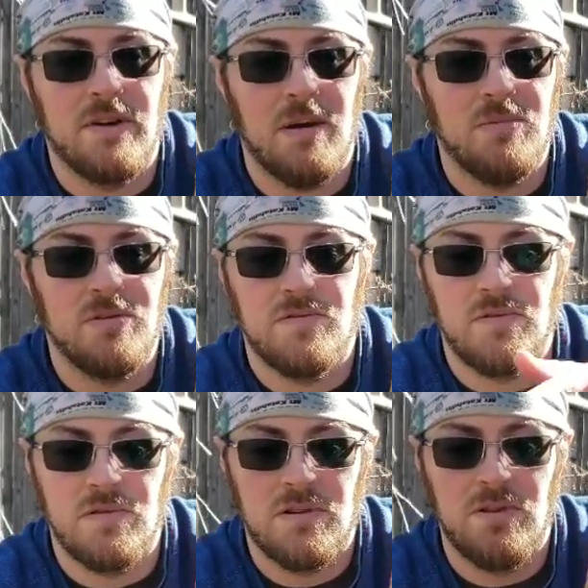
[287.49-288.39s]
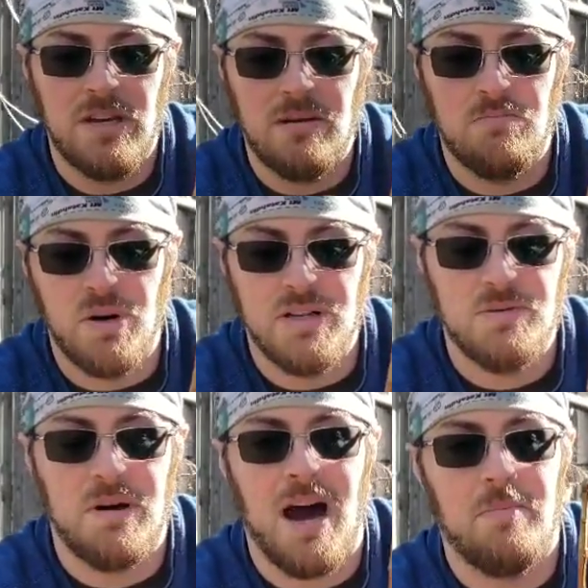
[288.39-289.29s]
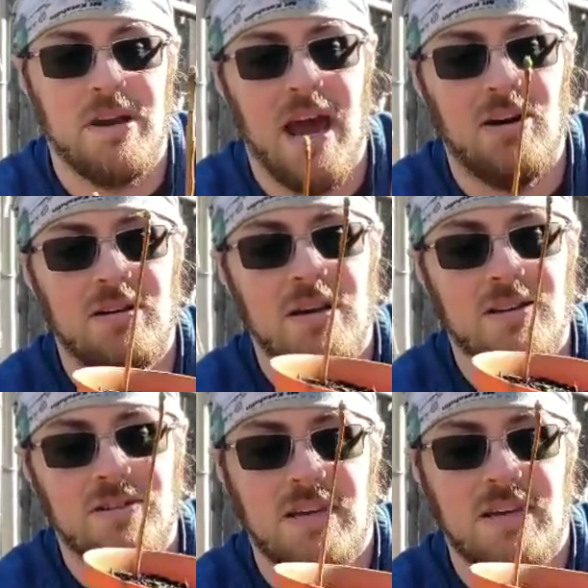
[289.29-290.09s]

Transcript: They've got beautiful green buds popping out,